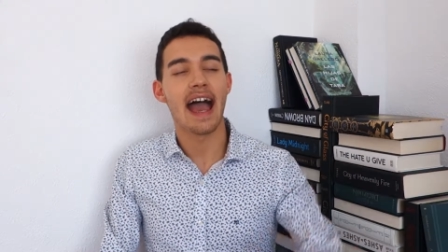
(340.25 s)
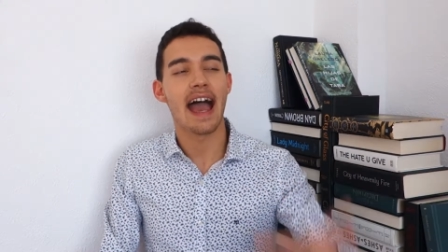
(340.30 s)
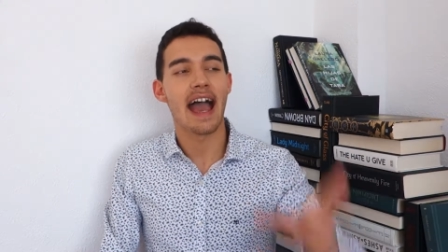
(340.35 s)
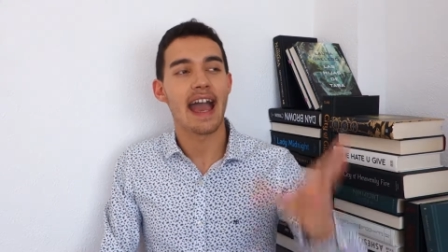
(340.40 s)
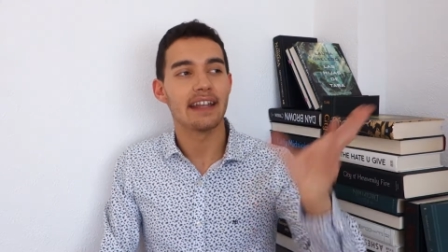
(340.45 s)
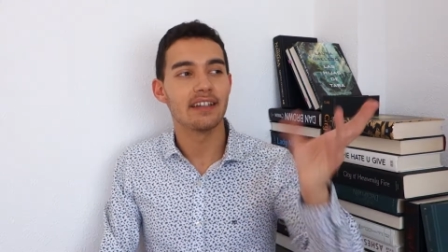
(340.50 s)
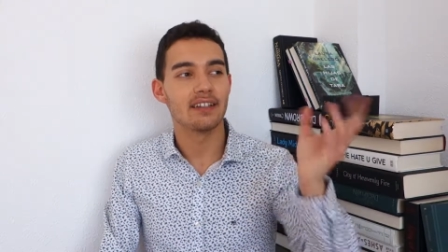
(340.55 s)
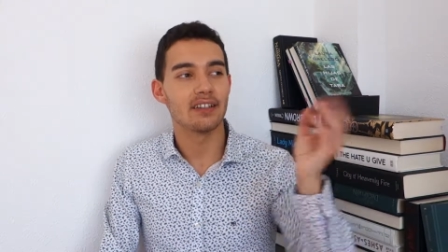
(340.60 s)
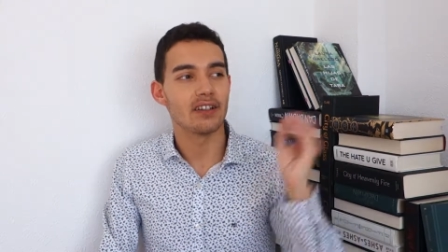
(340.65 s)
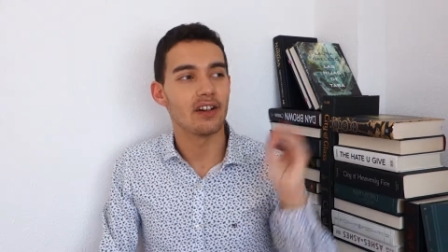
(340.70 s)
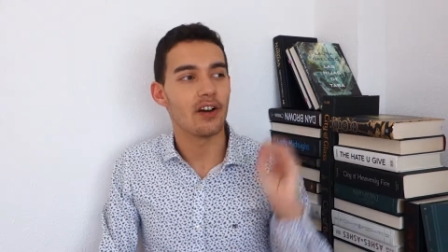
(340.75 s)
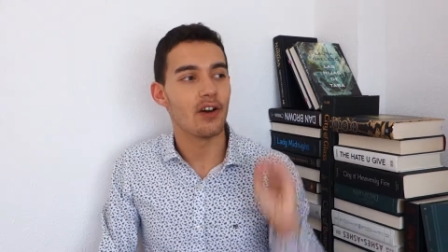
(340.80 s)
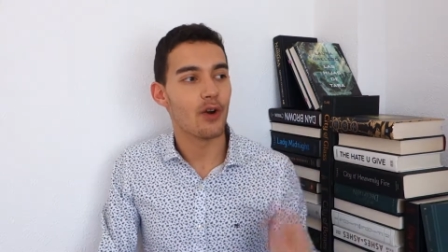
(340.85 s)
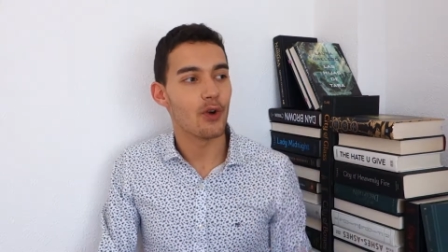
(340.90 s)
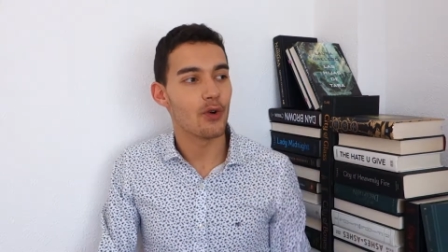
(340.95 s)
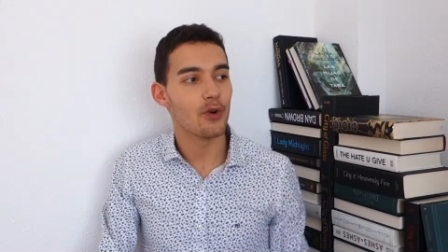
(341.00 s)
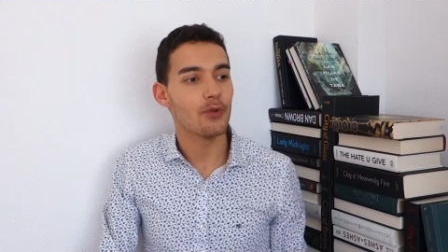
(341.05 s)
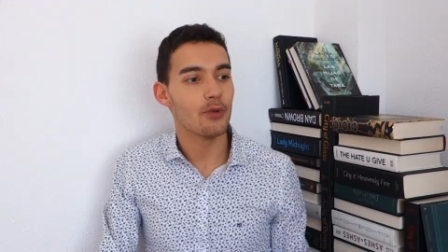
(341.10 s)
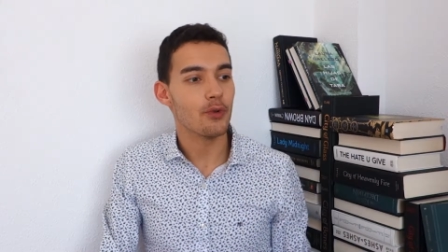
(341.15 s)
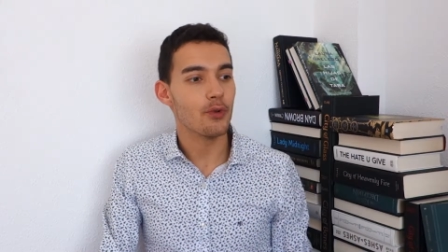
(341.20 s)
And
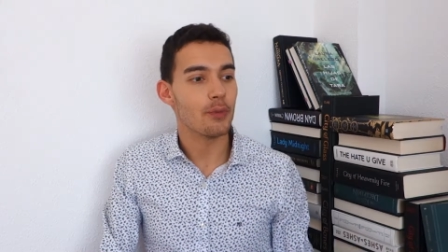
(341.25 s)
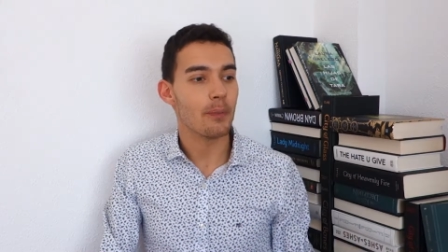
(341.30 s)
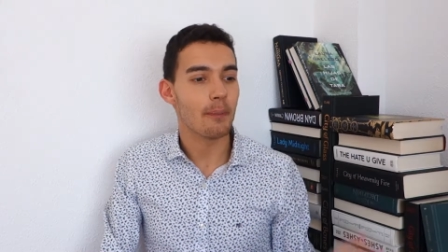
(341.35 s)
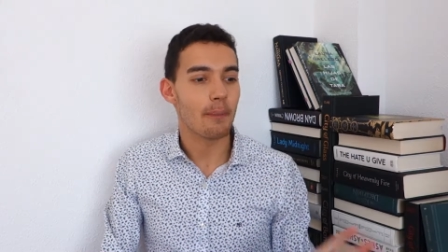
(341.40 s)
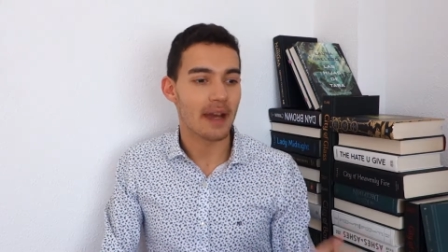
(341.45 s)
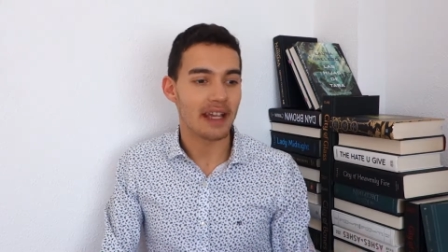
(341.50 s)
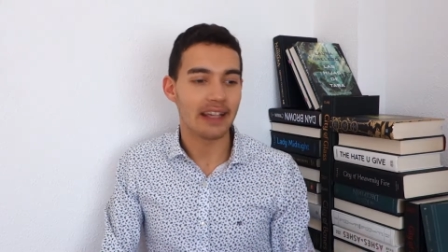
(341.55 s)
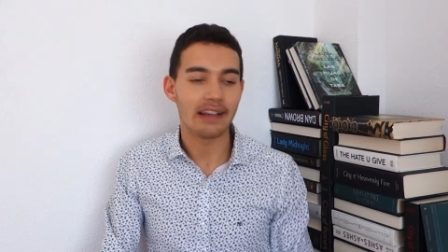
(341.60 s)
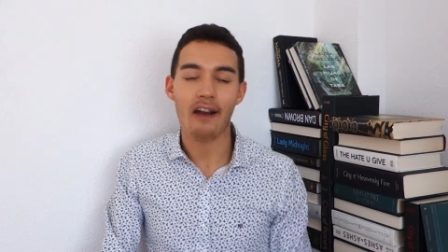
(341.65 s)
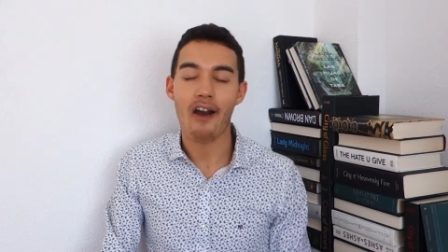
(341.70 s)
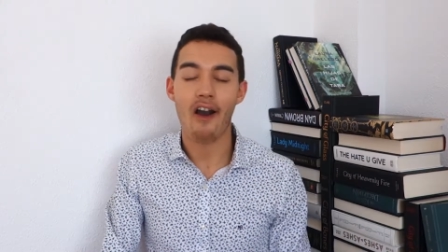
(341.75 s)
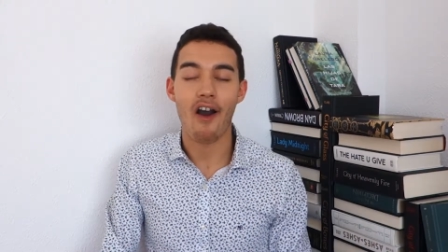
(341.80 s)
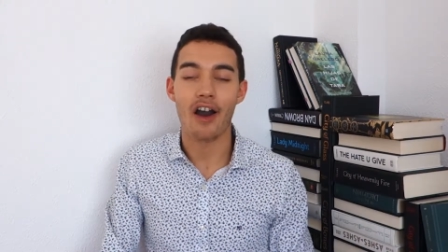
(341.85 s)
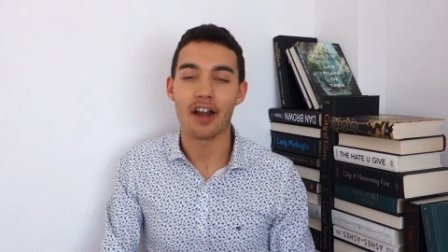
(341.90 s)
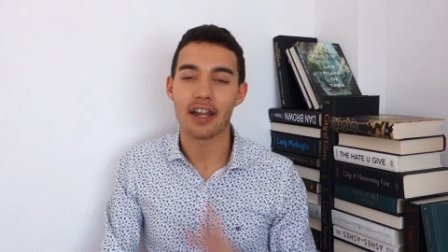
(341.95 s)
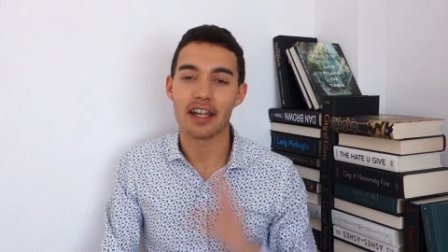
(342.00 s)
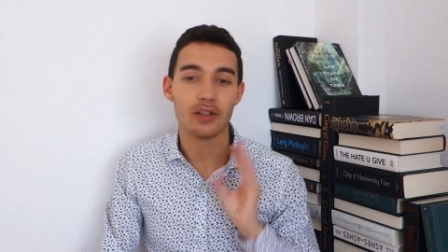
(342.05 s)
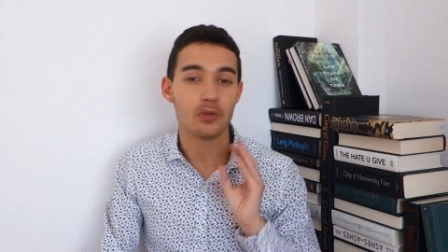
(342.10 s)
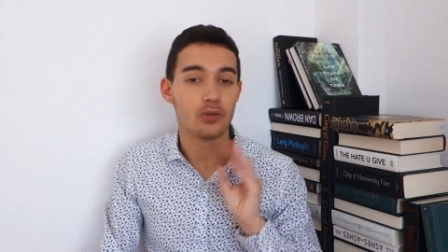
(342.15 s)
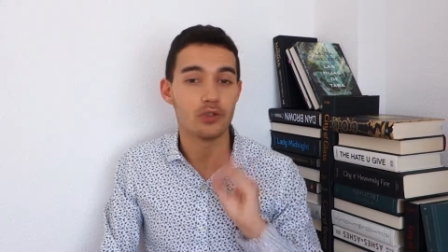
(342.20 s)
oh my god,
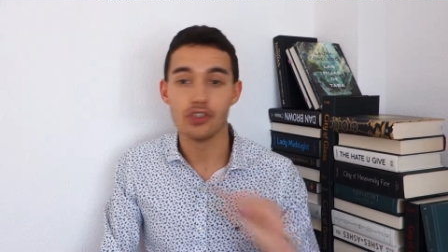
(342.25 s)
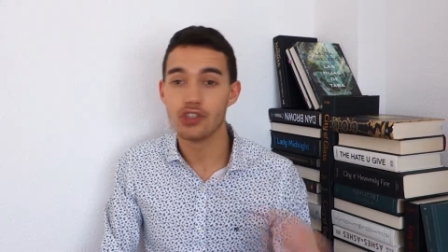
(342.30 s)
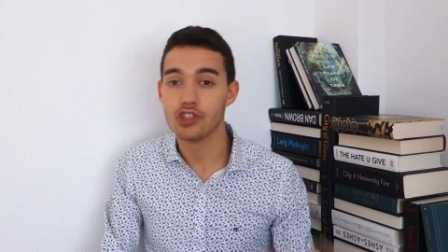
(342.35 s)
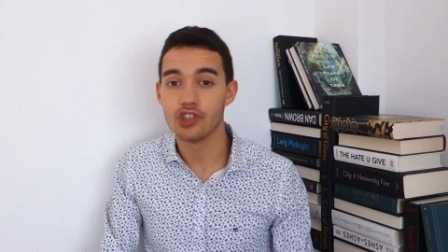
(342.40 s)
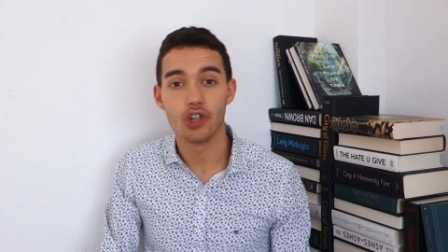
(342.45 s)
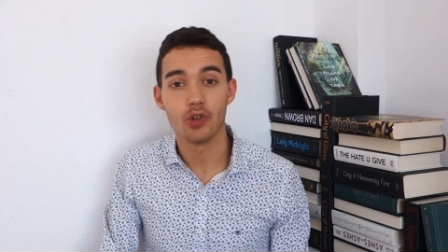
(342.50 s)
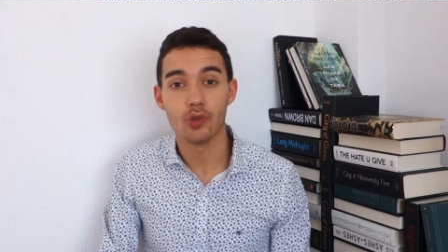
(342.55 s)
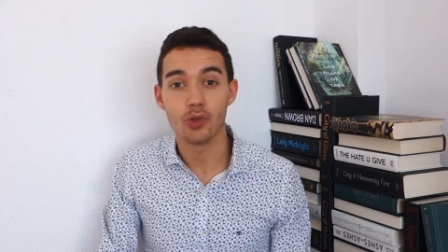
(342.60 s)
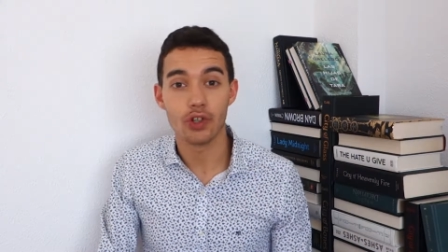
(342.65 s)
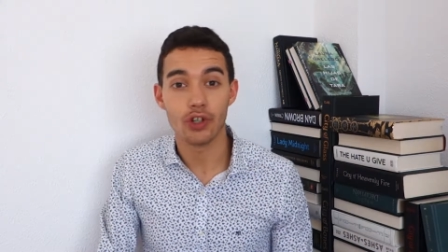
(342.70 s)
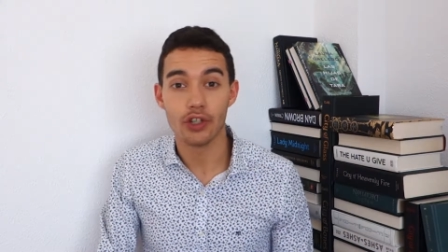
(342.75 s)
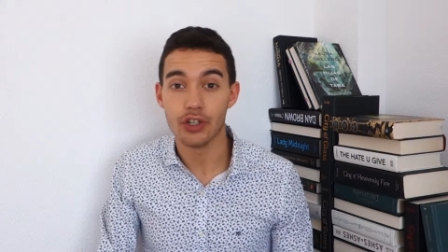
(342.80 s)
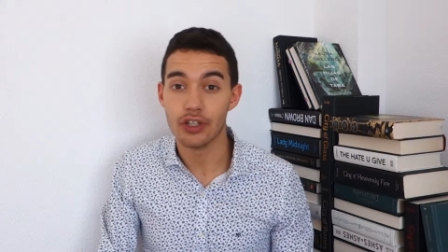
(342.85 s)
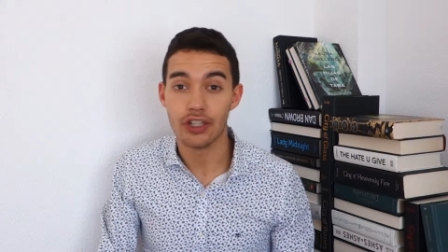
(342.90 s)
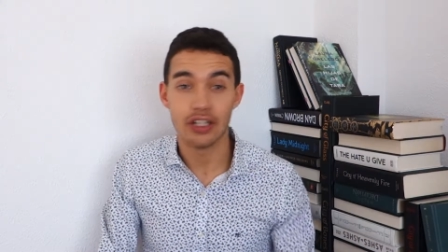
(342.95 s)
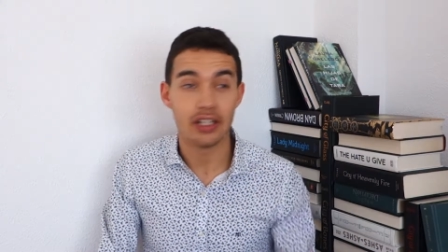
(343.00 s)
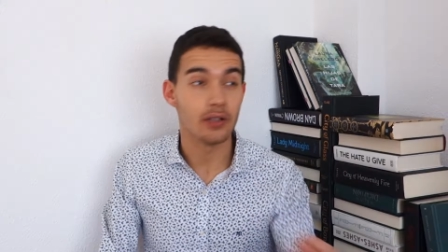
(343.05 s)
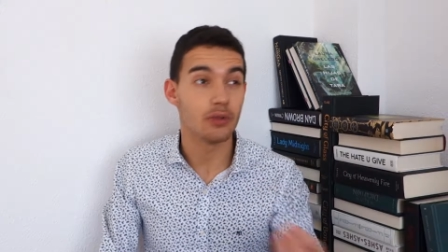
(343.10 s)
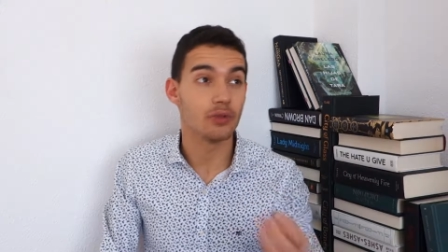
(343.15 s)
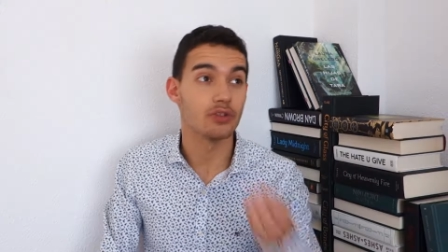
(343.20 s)
it was so
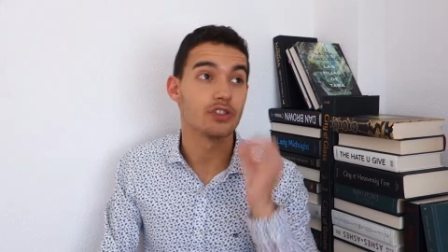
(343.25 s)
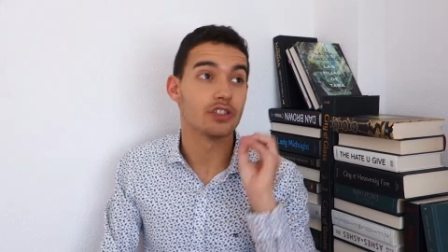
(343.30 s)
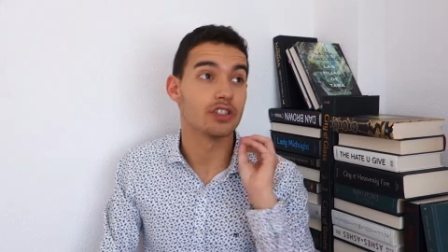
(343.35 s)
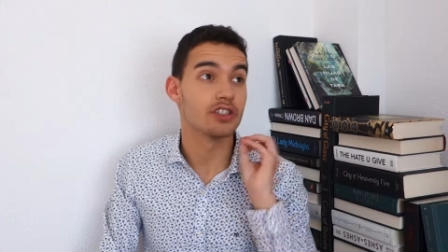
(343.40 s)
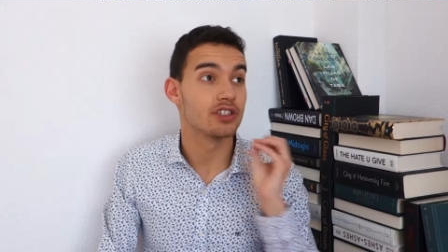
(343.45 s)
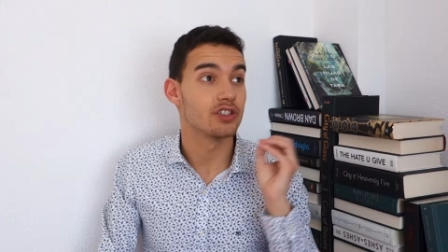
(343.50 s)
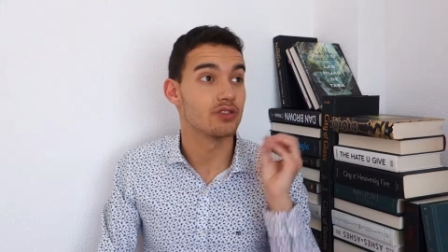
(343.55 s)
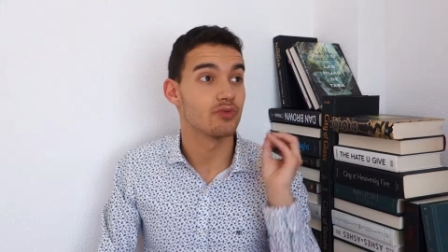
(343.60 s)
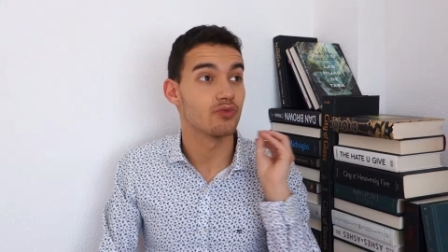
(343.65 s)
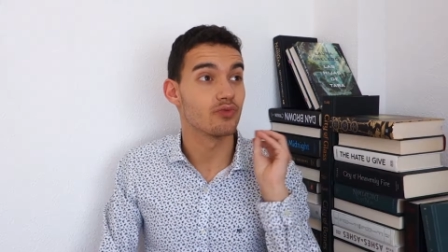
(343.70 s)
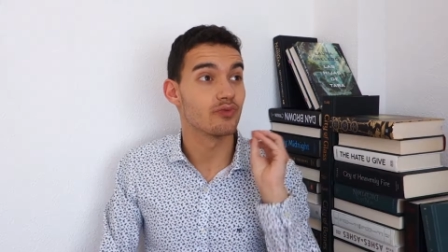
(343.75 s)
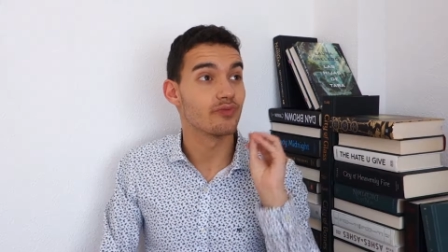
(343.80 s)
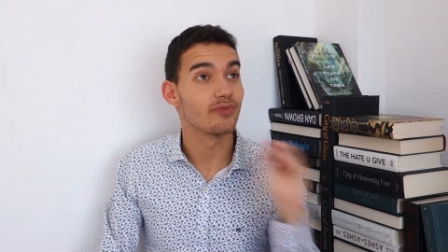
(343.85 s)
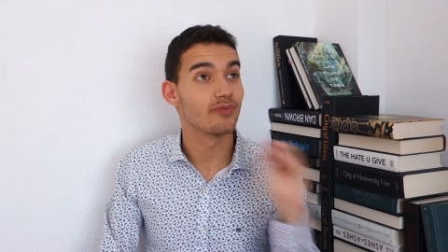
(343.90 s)
good. It was just...